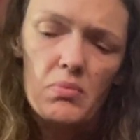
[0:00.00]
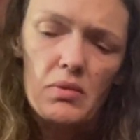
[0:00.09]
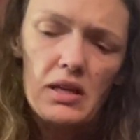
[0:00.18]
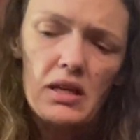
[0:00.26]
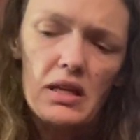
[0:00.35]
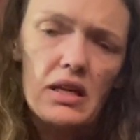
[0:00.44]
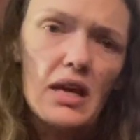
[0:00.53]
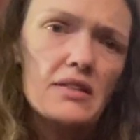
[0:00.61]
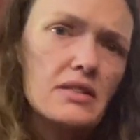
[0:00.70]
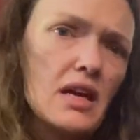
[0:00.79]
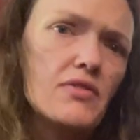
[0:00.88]
He
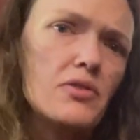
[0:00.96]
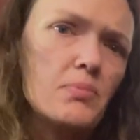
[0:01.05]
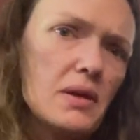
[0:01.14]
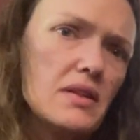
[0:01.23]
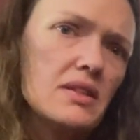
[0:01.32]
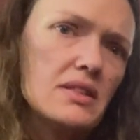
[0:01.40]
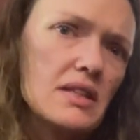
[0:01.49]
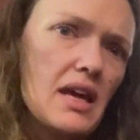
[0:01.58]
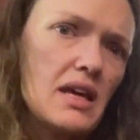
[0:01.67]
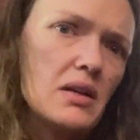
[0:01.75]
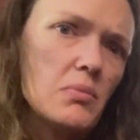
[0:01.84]
has never been the
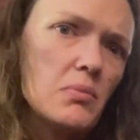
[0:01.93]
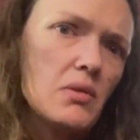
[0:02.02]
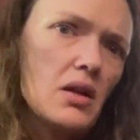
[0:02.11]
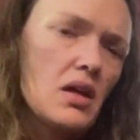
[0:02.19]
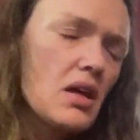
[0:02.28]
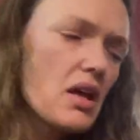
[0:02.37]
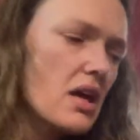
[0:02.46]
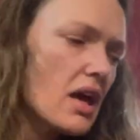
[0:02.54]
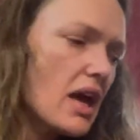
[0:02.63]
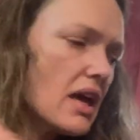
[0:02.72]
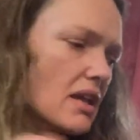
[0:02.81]
same.
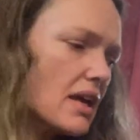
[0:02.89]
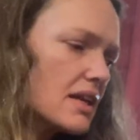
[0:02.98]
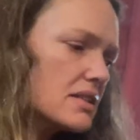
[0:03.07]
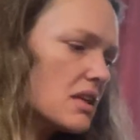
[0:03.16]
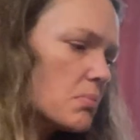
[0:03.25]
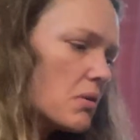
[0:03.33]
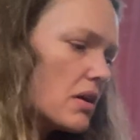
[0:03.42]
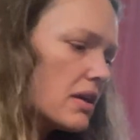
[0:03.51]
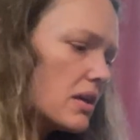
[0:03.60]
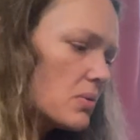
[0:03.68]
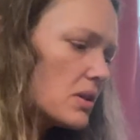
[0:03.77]
And like I said, but
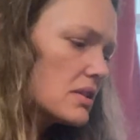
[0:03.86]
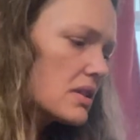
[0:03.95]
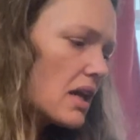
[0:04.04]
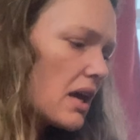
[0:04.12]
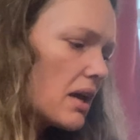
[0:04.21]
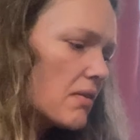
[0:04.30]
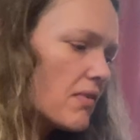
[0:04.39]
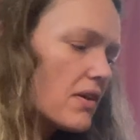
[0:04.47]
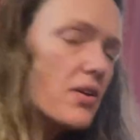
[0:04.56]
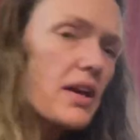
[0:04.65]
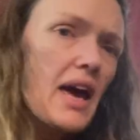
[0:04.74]
he was a
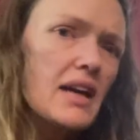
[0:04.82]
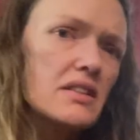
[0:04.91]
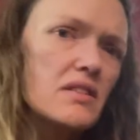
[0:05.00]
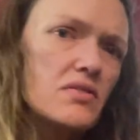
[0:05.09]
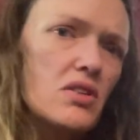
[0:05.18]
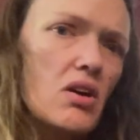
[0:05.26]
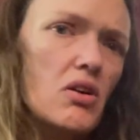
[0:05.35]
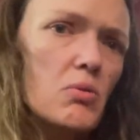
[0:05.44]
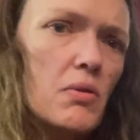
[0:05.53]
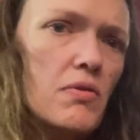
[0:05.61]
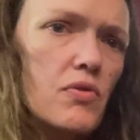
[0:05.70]
very active
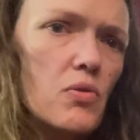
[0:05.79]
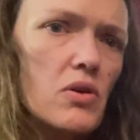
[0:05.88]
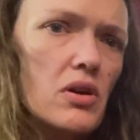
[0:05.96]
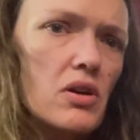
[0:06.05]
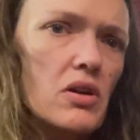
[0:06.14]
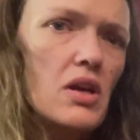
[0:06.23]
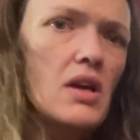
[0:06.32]
dog before.